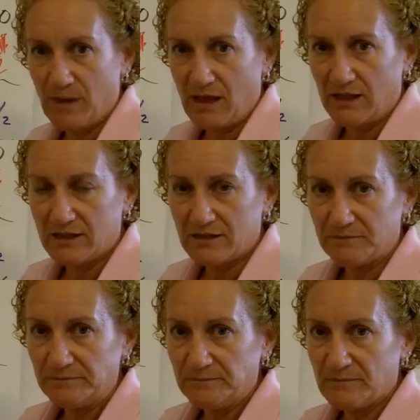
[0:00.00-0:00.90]
not
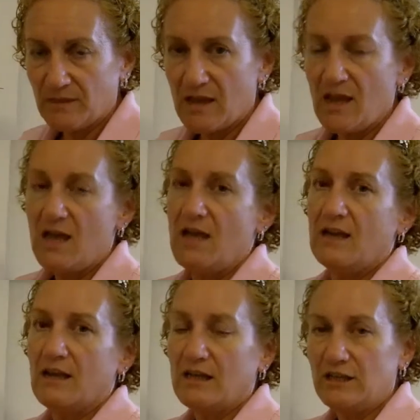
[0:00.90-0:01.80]
balanced.
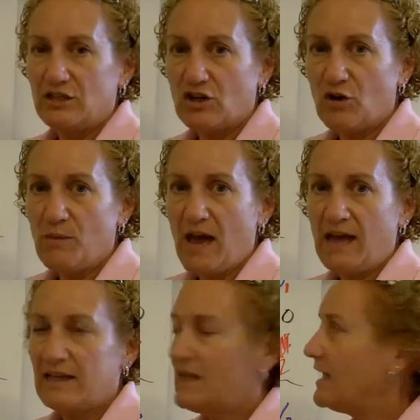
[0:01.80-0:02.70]
I need to go
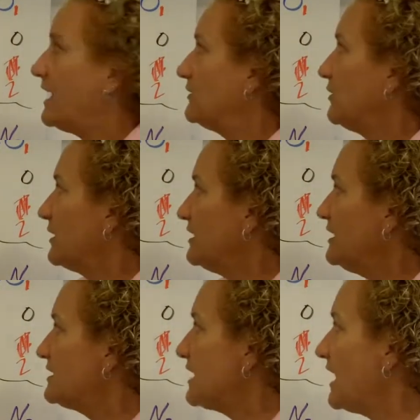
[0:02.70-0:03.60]
back and look at
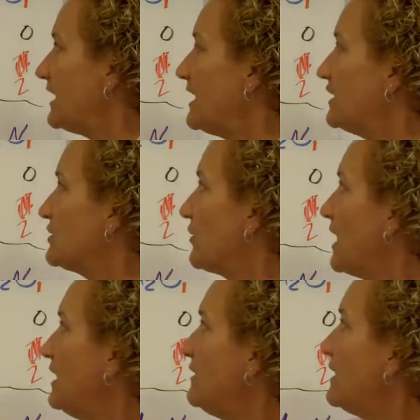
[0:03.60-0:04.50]
this side. Is
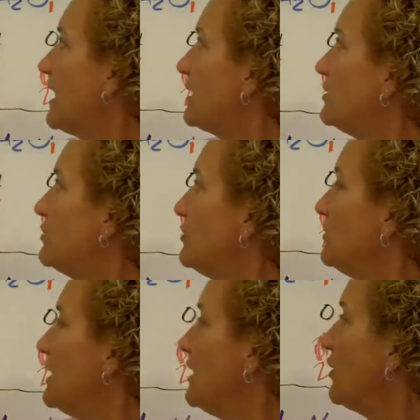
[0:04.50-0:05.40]
there anything I can
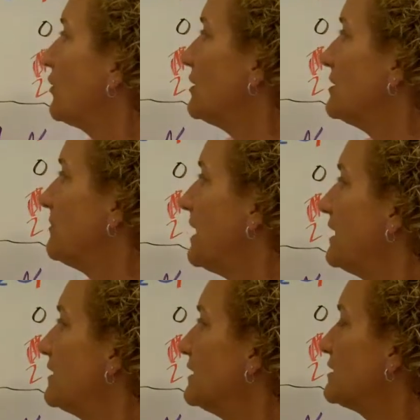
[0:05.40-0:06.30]
do here to
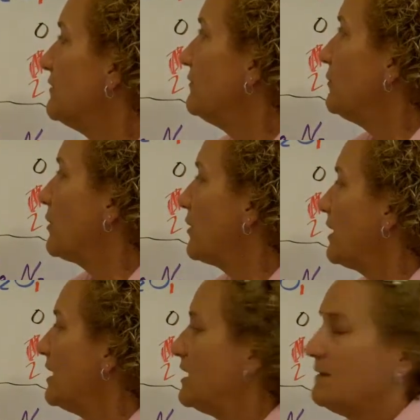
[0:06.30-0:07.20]
make this a 4?